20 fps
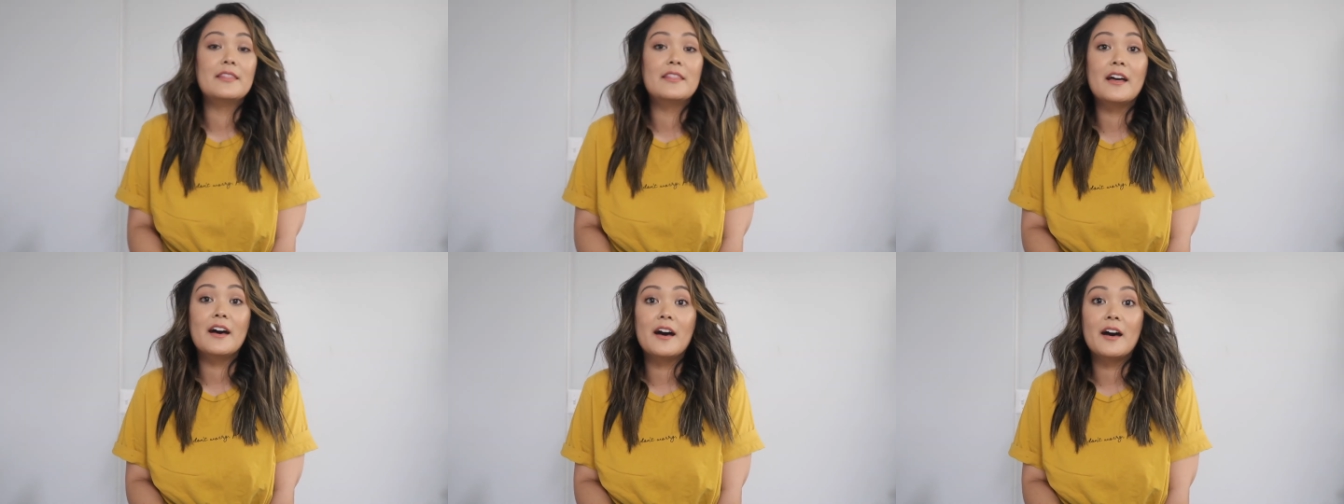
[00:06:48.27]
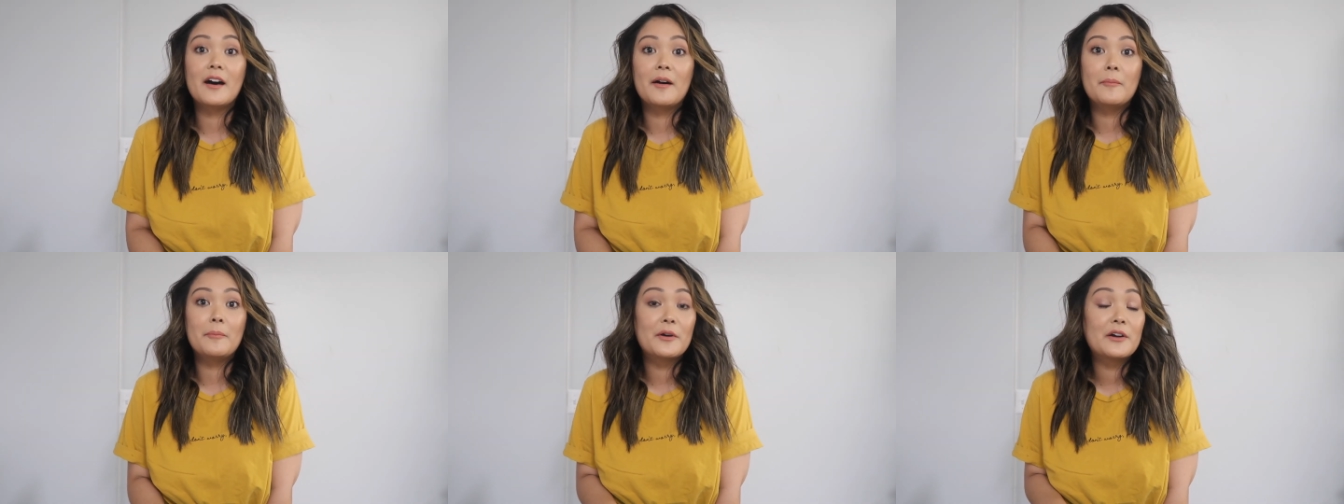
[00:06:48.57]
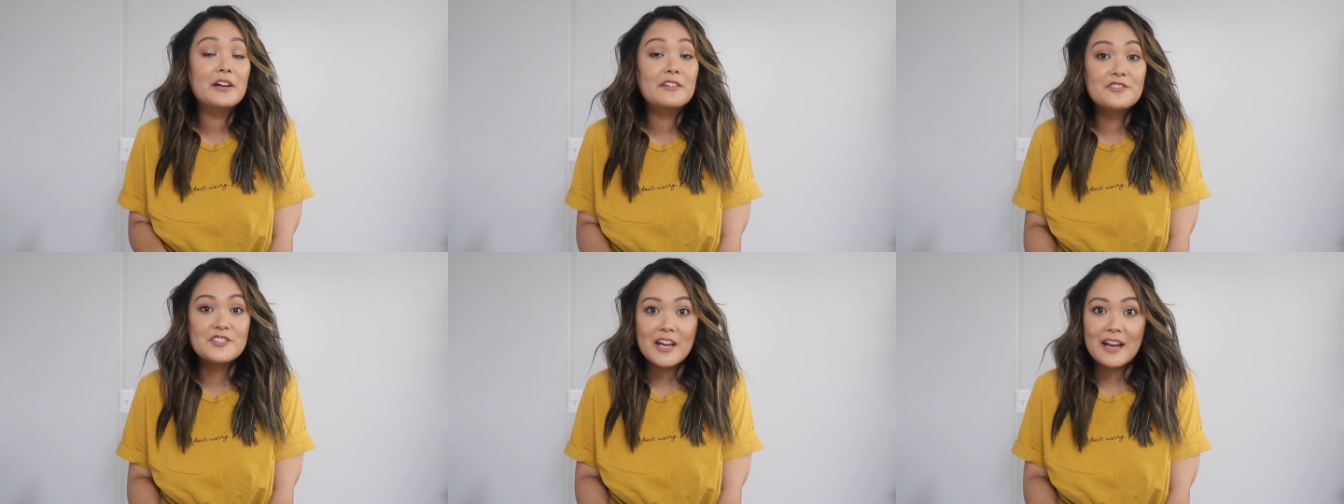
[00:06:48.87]
The
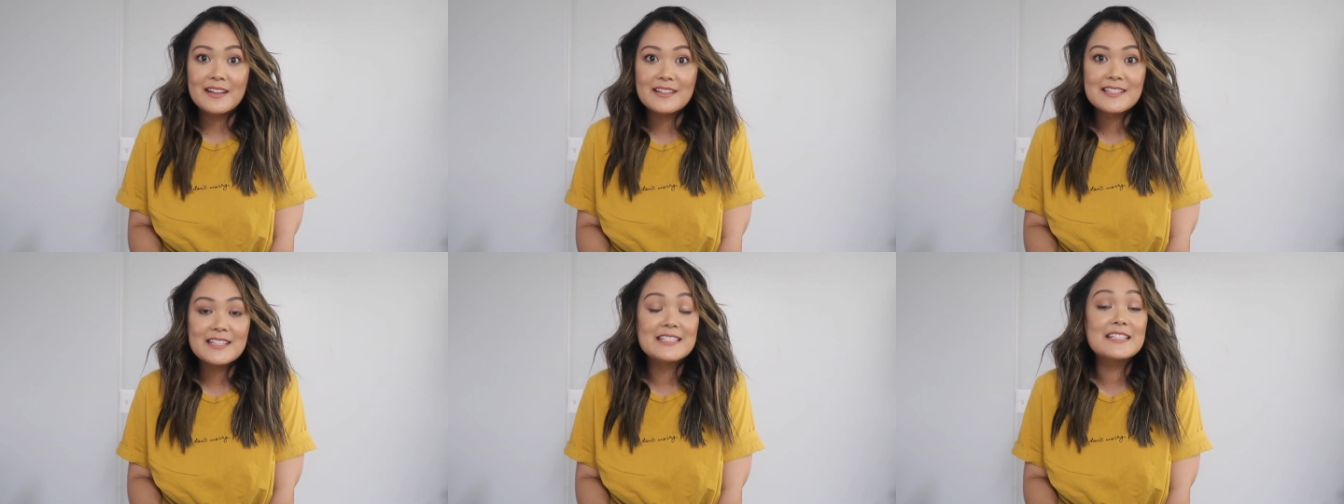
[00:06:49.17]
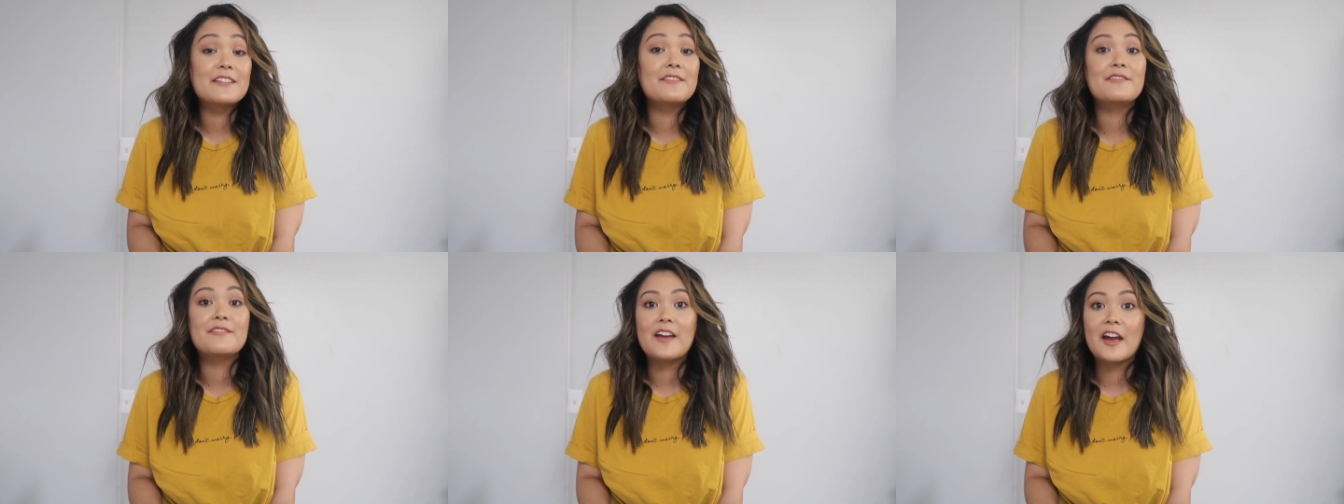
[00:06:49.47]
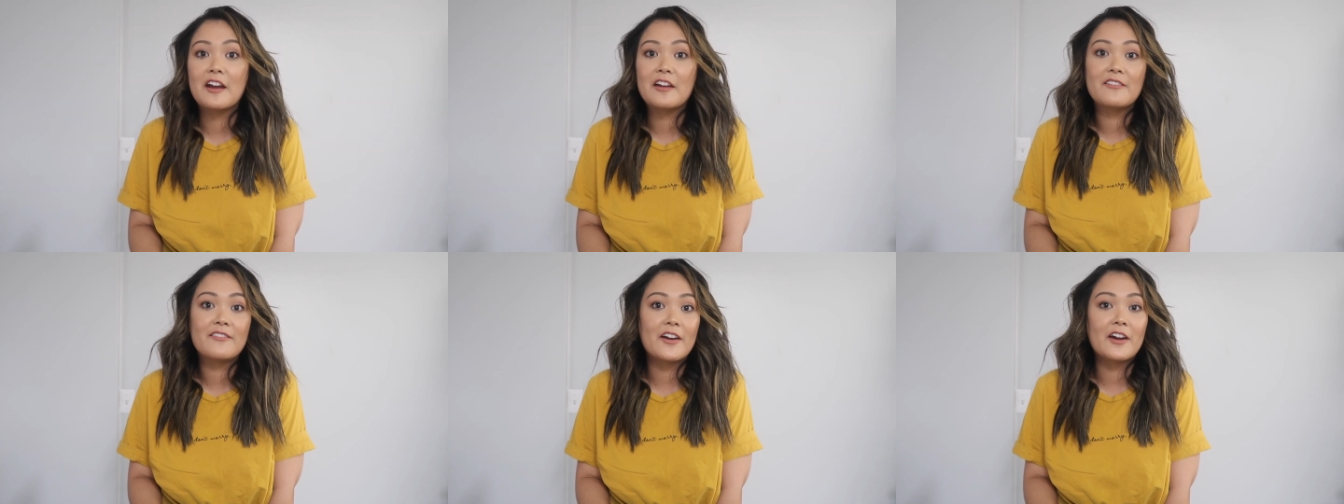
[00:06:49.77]
book of Genesis, the
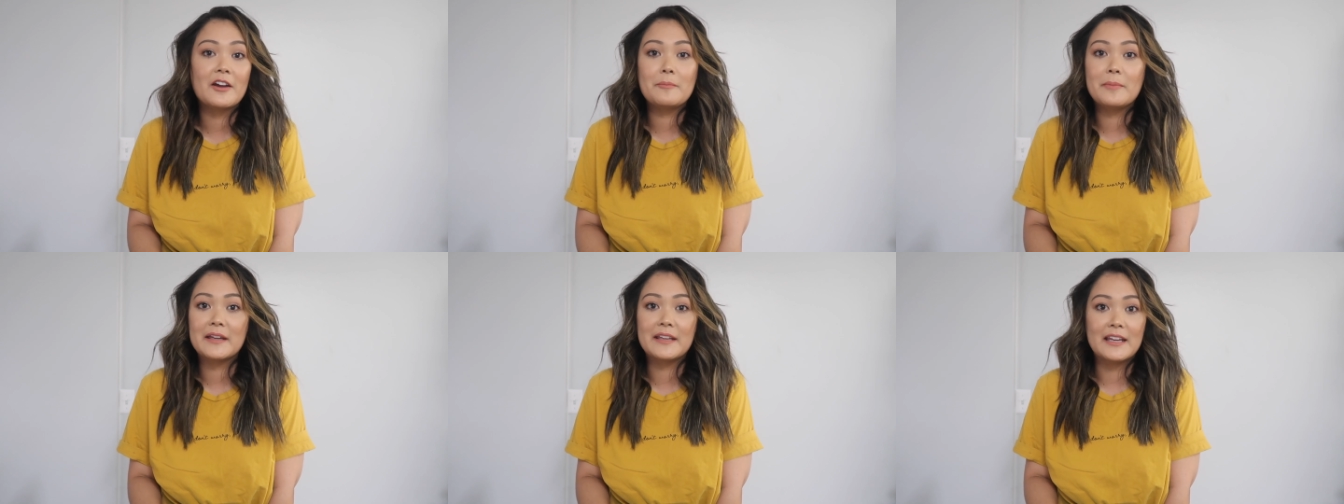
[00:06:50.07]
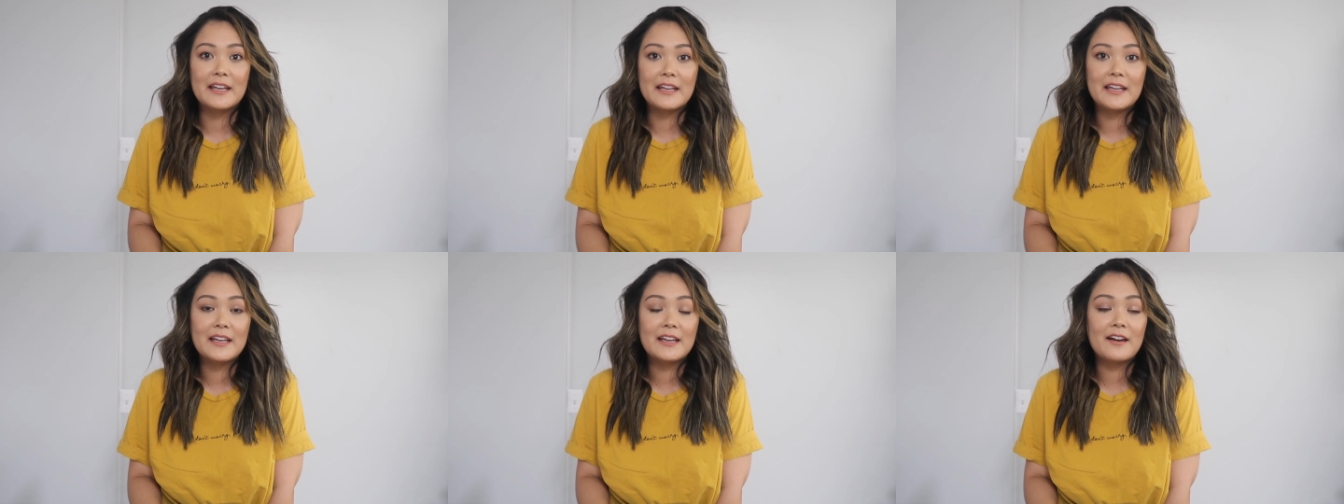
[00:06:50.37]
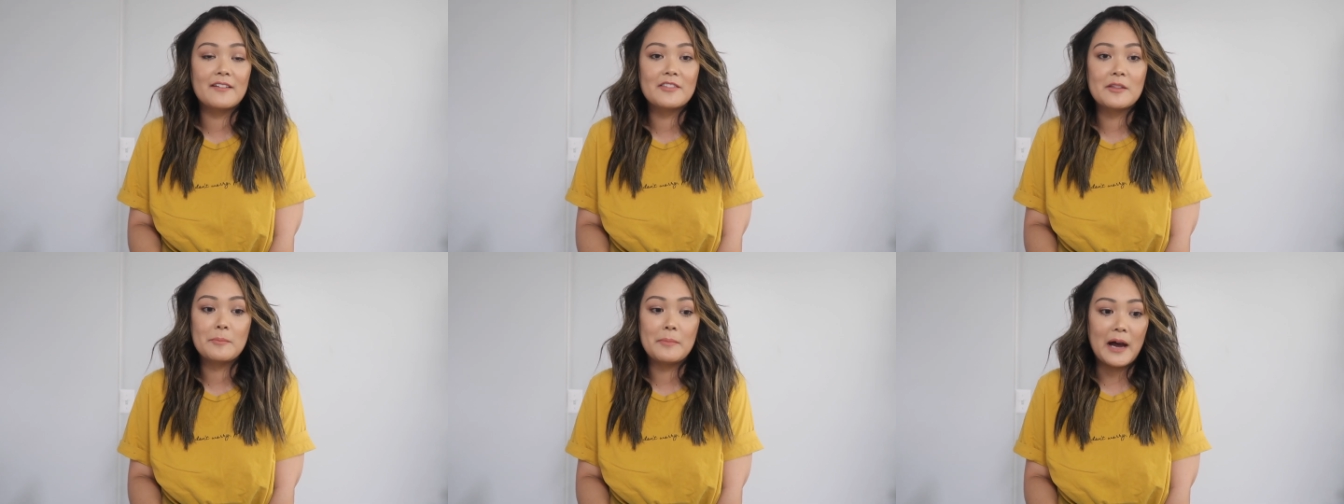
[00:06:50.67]
very, very
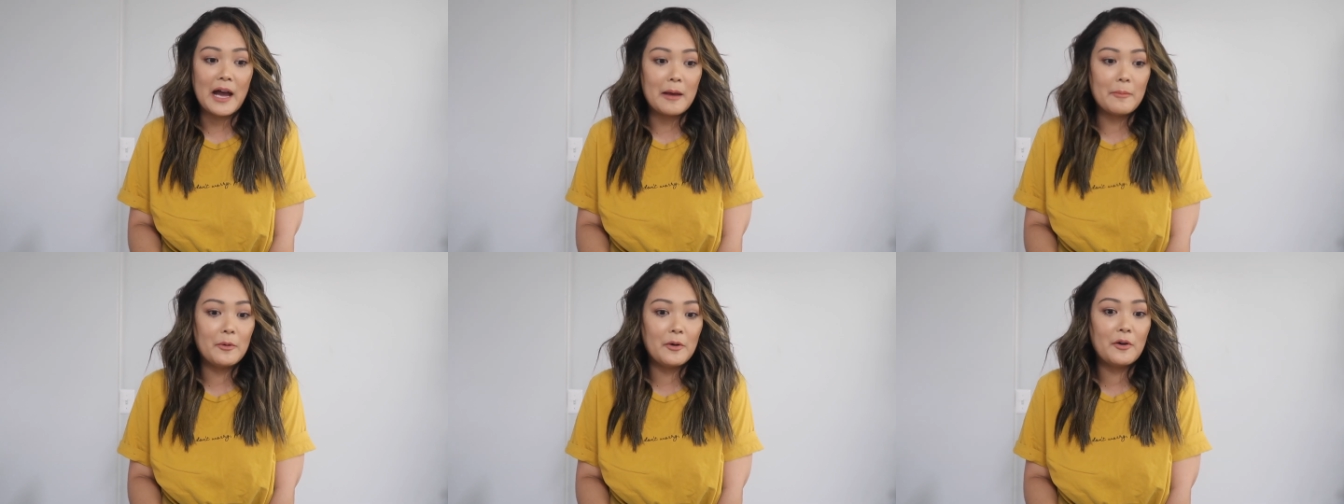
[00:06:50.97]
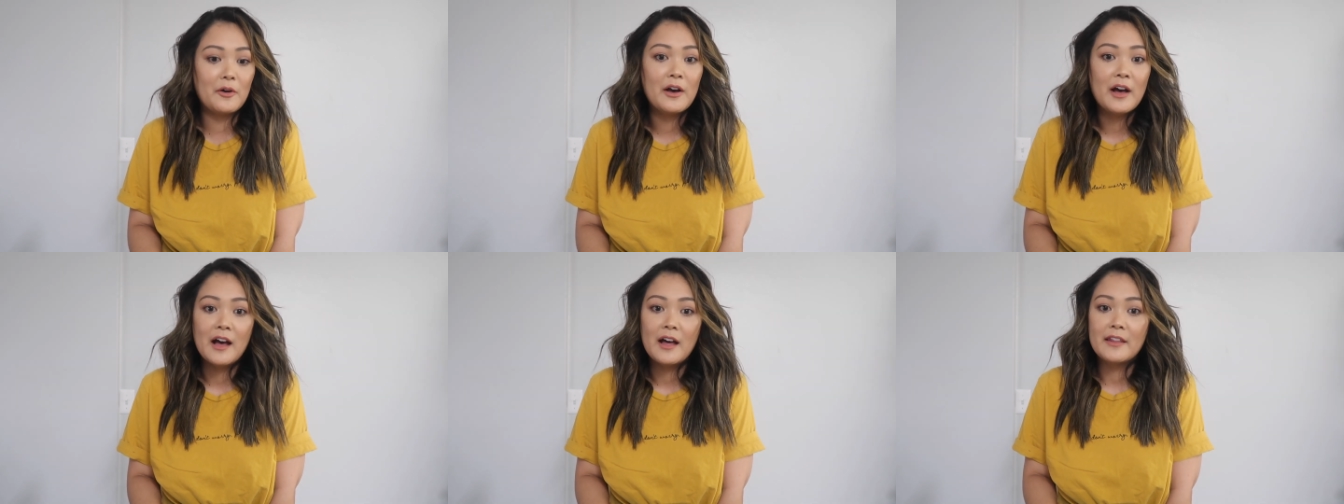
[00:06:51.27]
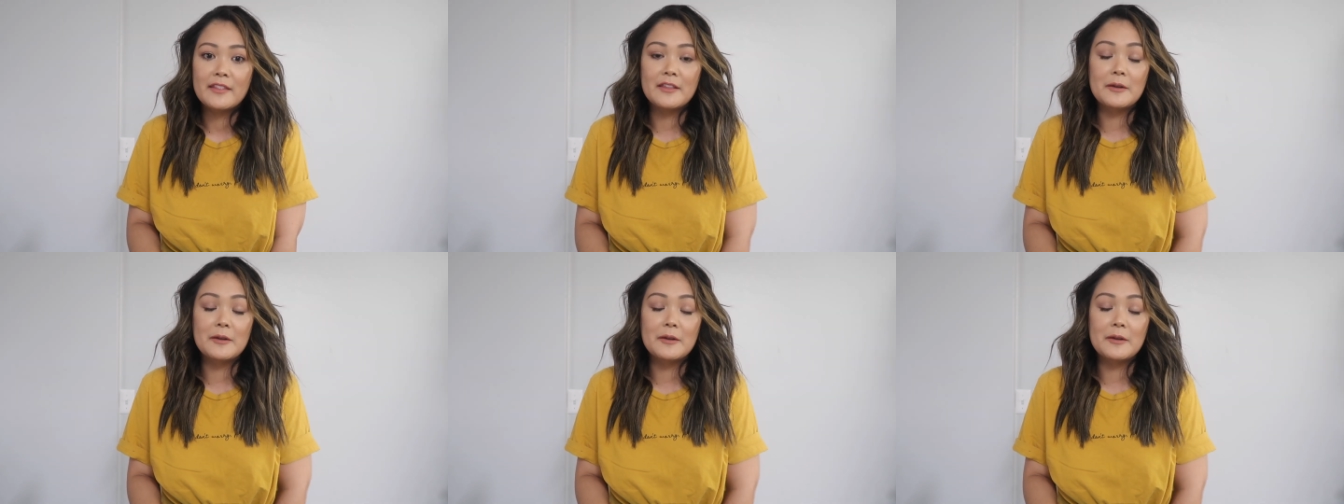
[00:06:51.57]
beginning of the Bible,